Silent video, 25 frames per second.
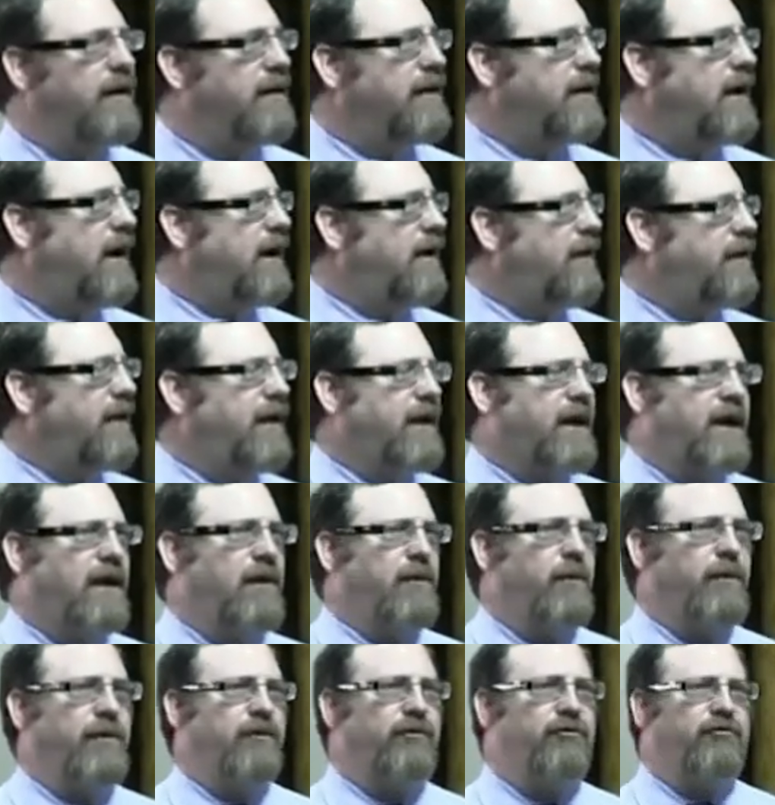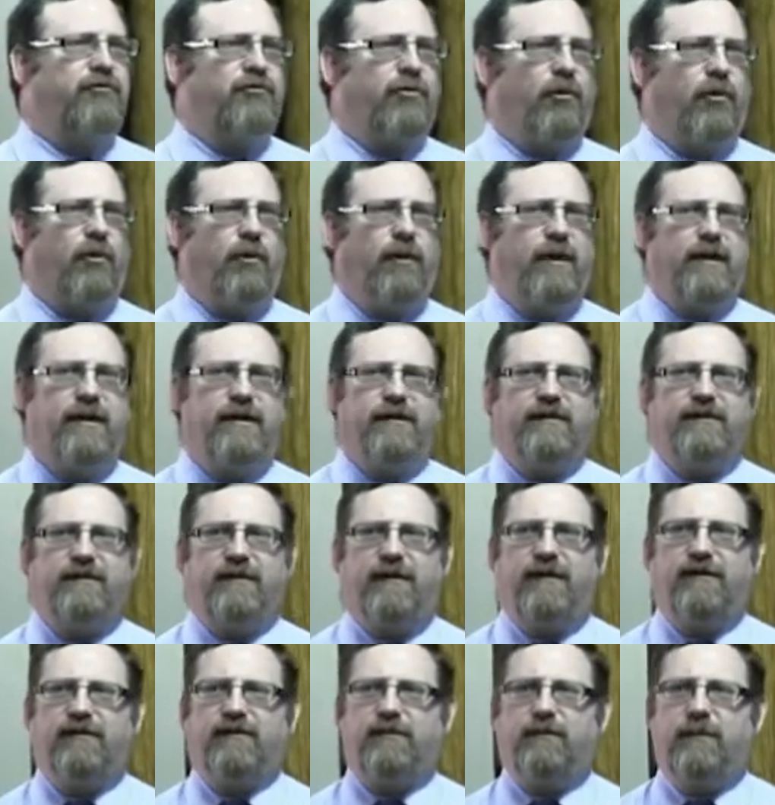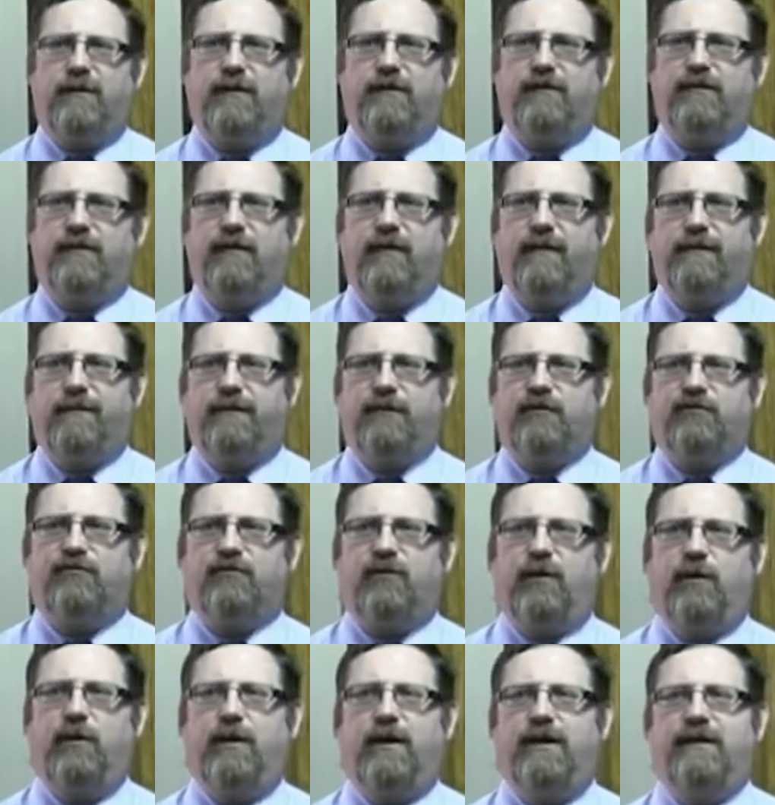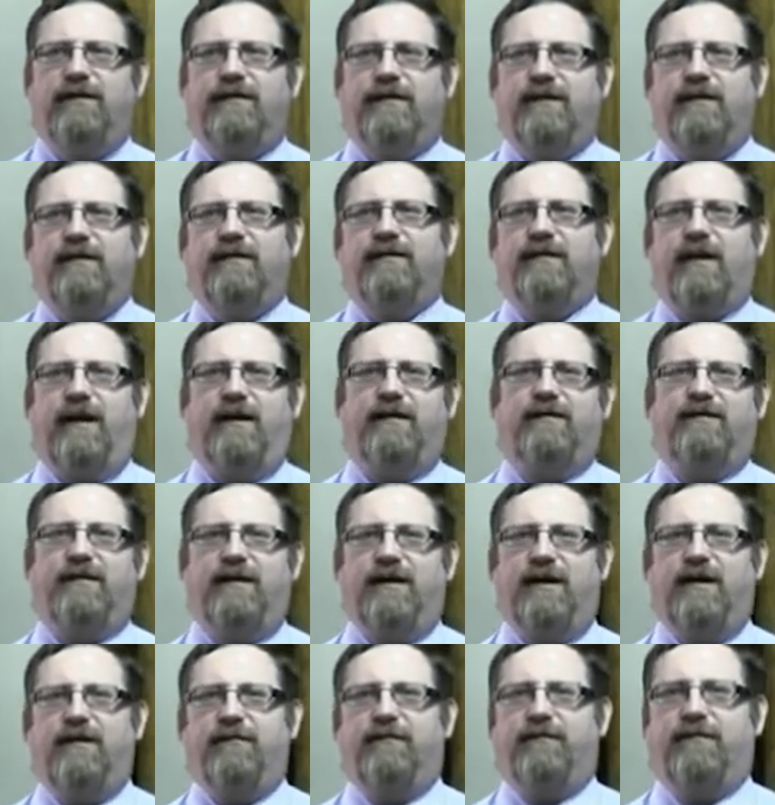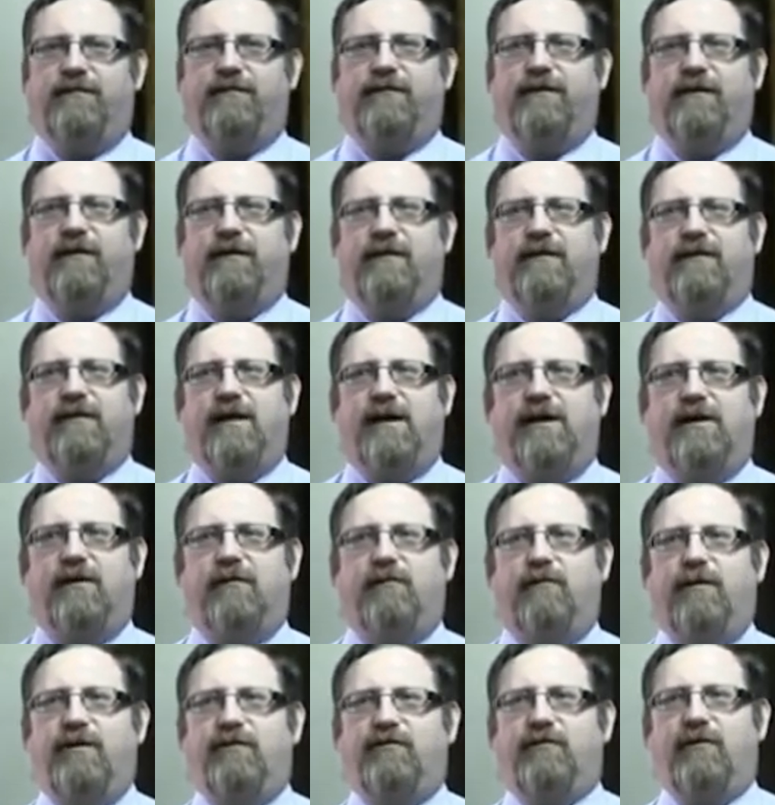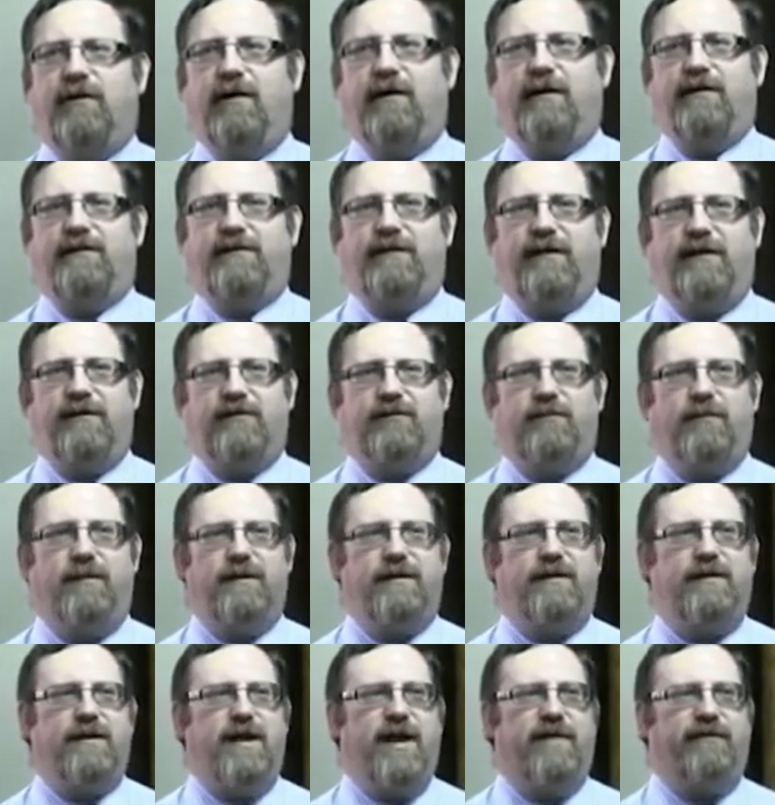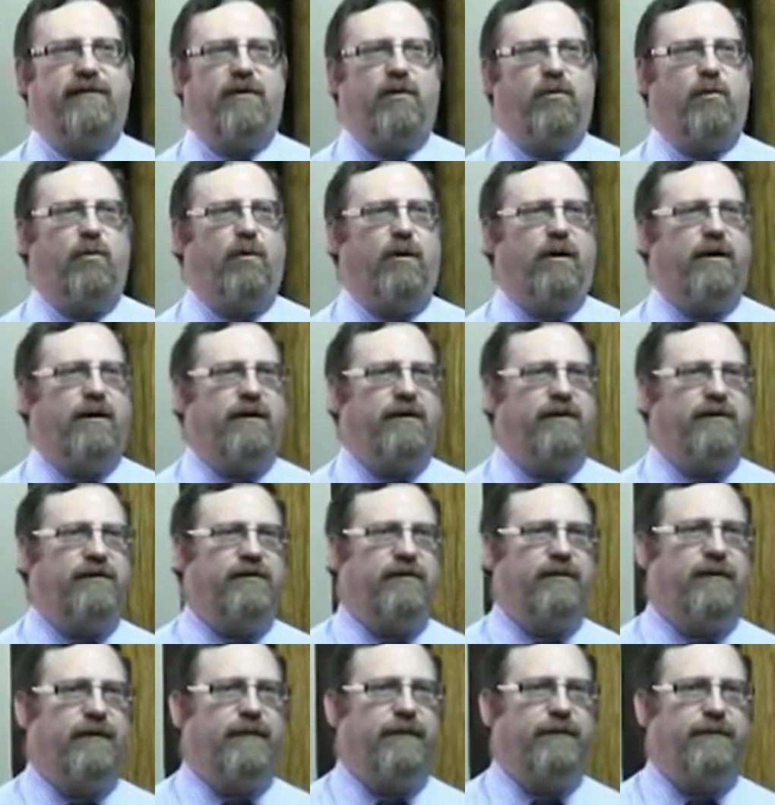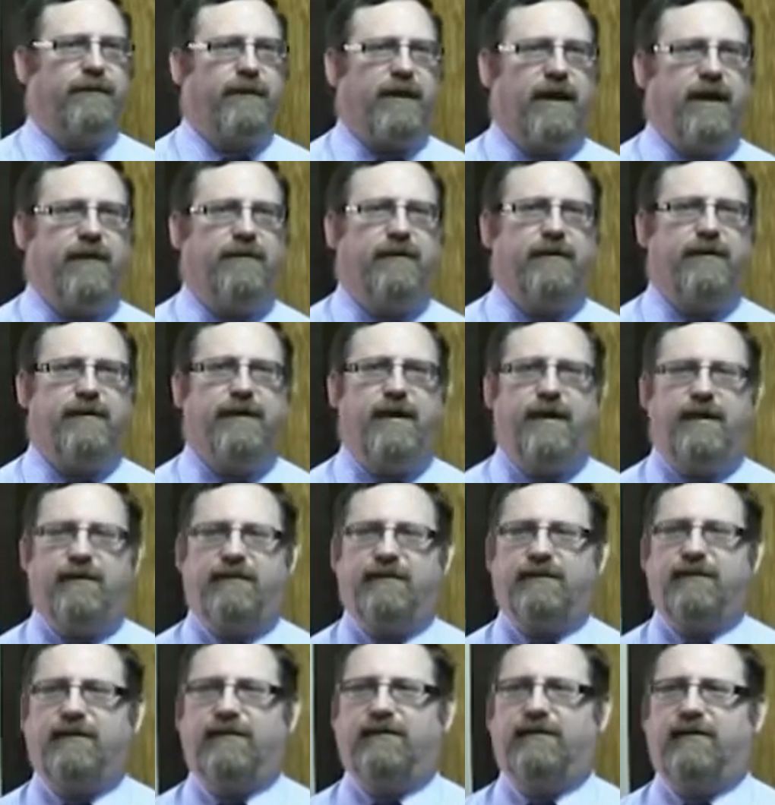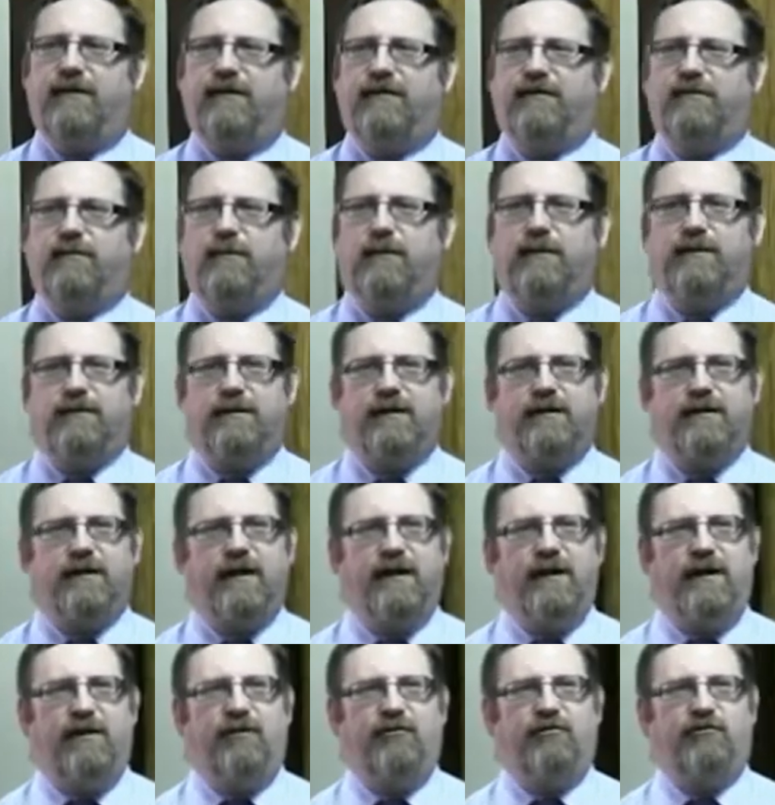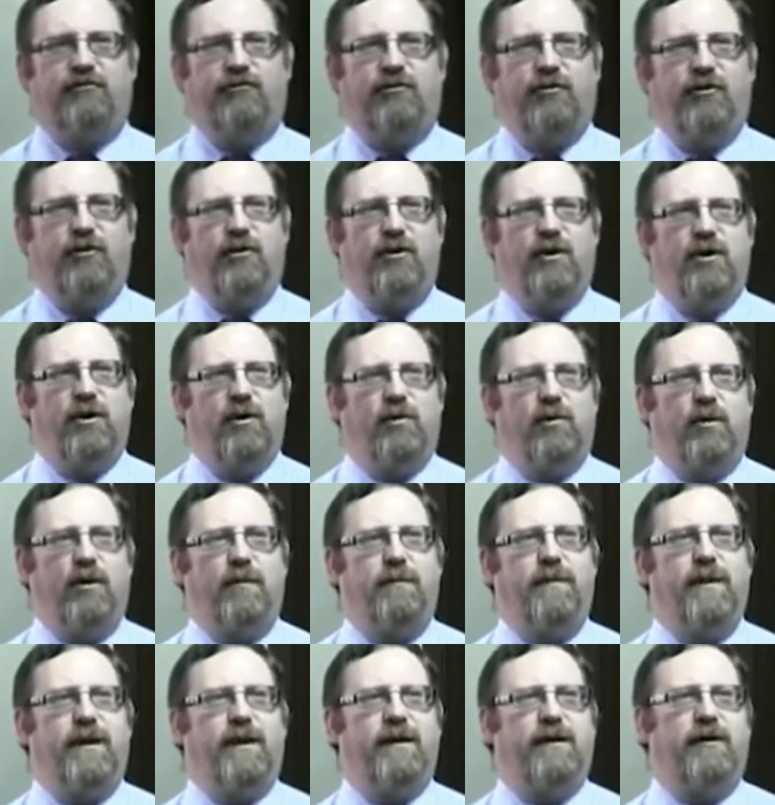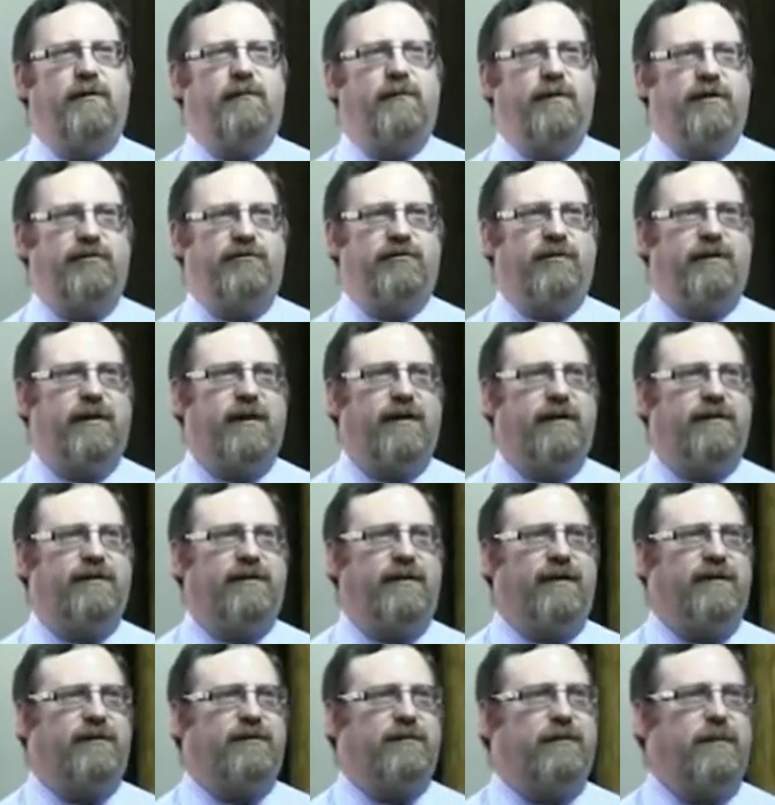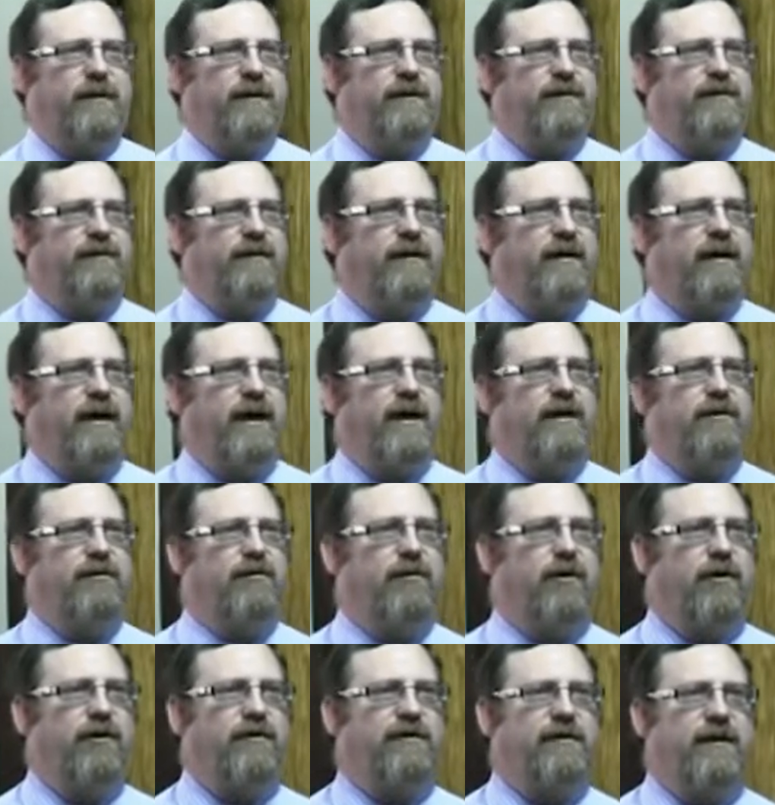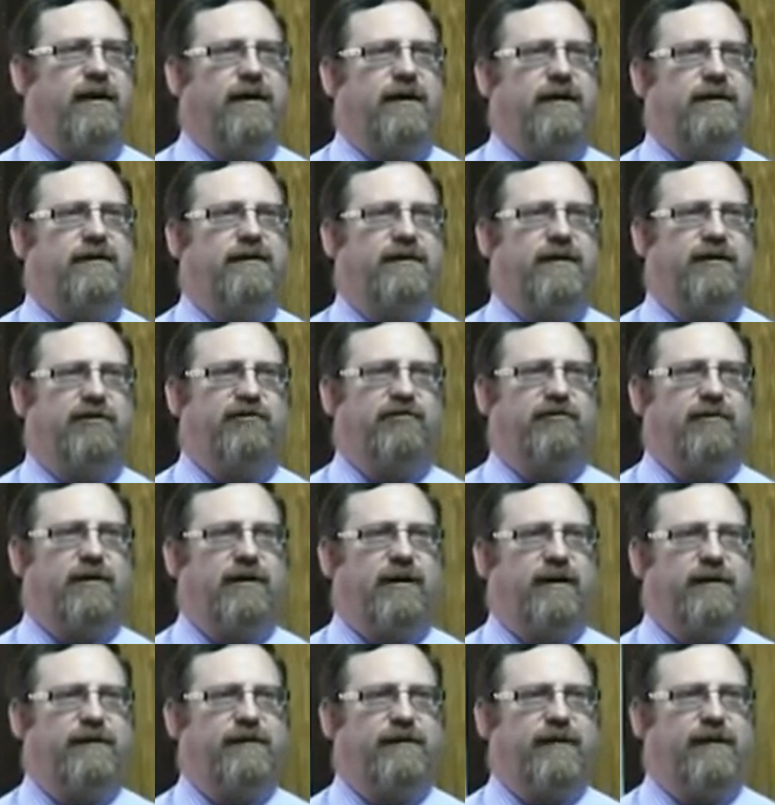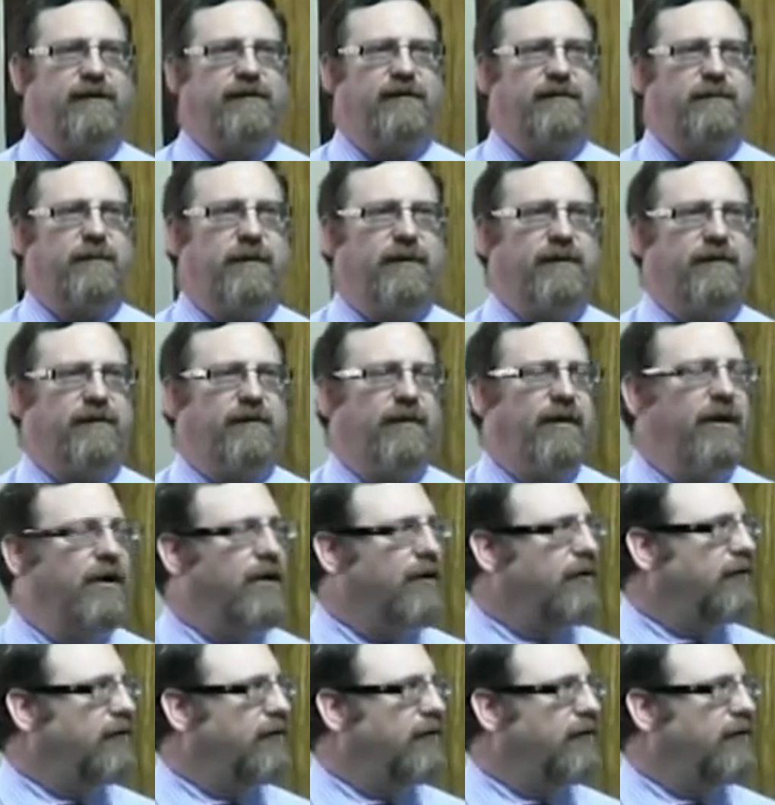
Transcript: Now they can withdraw an assessment, so it is as if that original assessment never was, and the next assessment that they issue will be an original assessment and not an additional assessment.